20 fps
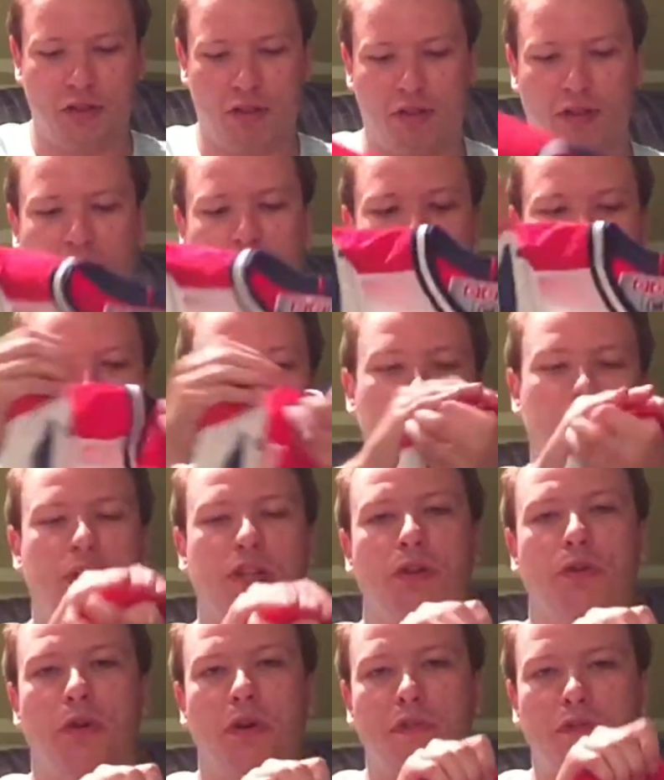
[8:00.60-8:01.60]
Just loved
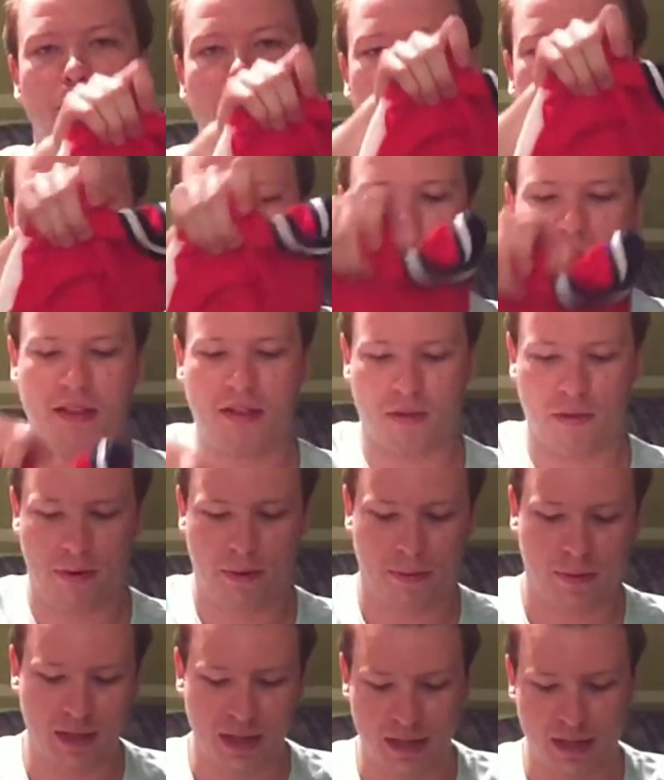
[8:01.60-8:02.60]
watching Koivu play, so
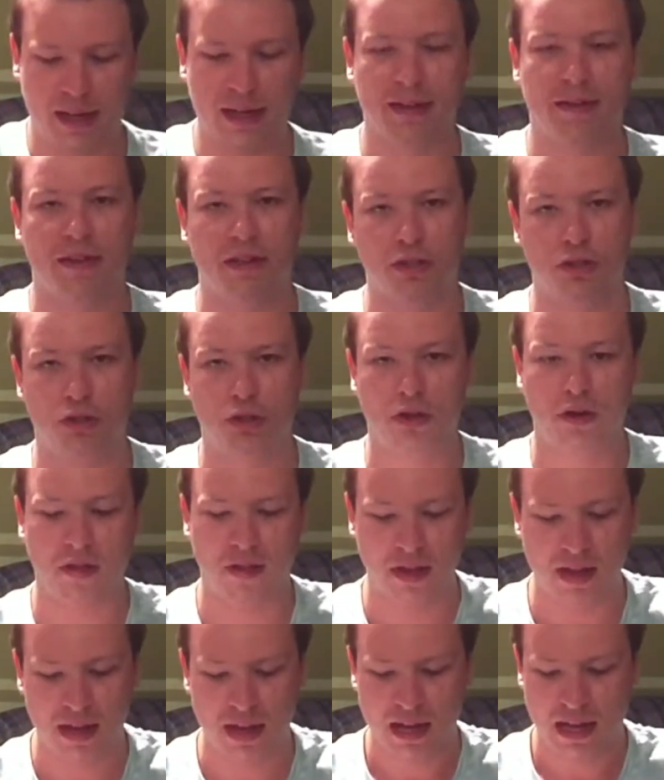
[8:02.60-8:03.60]
I really like this
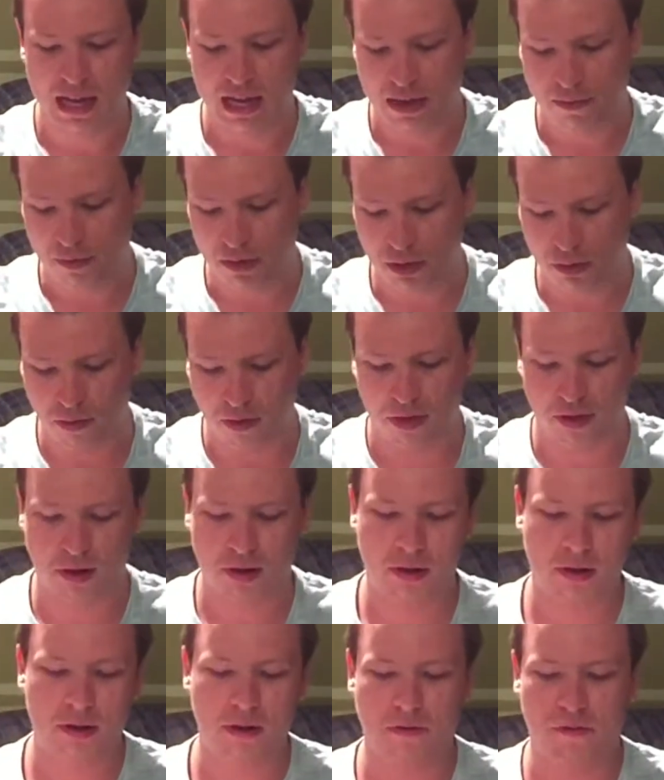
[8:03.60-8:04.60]
jersey, even though it's
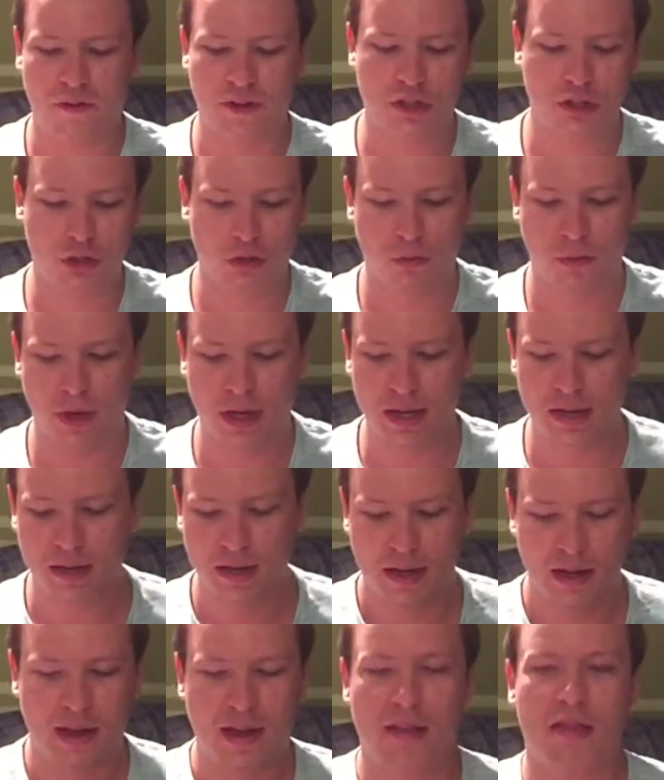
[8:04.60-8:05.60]
not an official
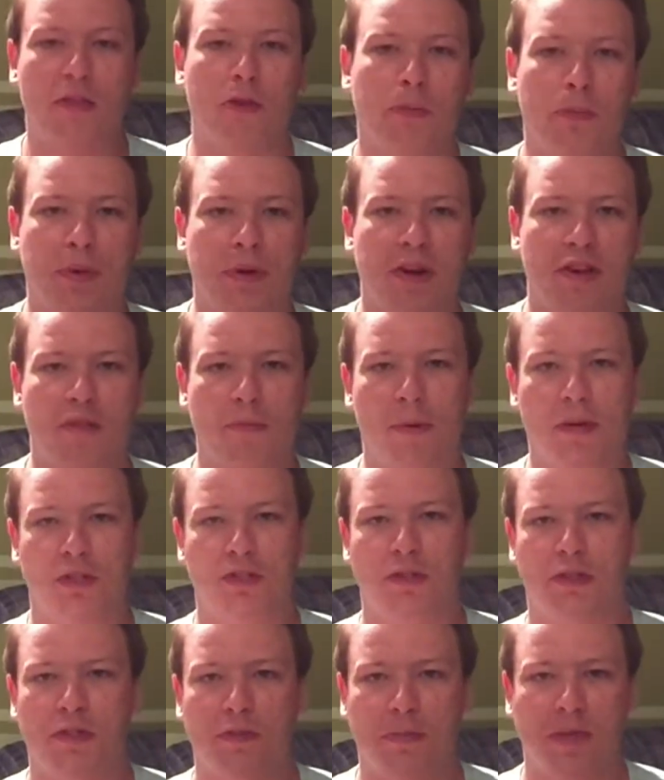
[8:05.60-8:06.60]
one. So pretty
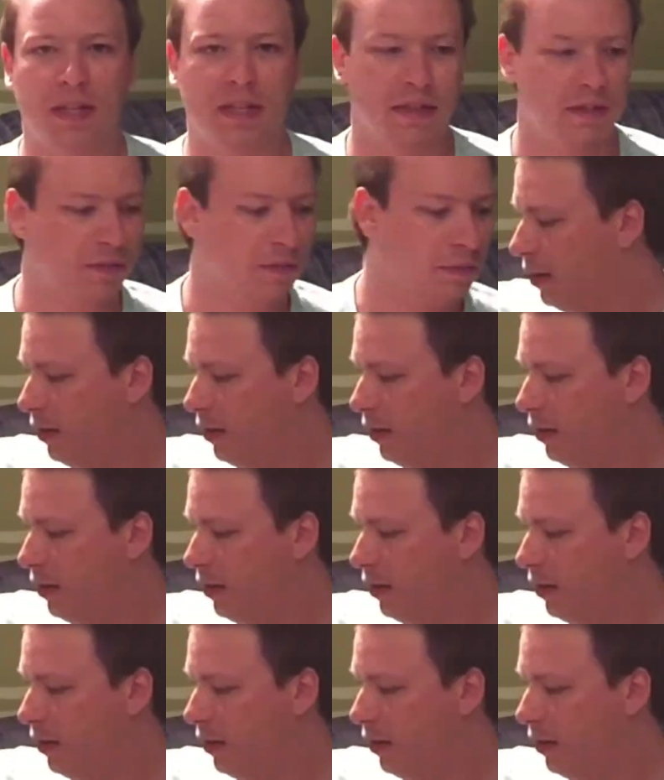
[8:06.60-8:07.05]
special to me.